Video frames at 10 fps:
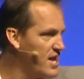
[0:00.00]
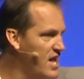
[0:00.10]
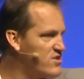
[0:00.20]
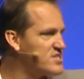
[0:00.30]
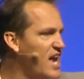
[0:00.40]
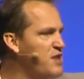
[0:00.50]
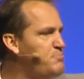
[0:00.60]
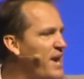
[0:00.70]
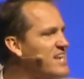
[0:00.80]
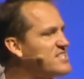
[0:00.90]
The same
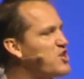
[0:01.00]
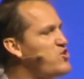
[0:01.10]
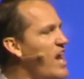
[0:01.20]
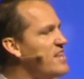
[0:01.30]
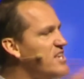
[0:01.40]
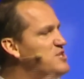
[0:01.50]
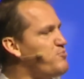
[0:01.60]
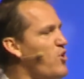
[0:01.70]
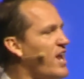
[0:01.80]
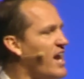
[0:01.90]
banks that create these
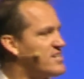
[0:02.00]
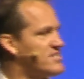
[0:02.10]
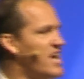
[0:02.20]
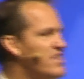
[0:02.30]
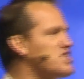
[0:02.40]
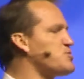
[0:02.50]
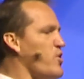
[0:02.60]
products that spread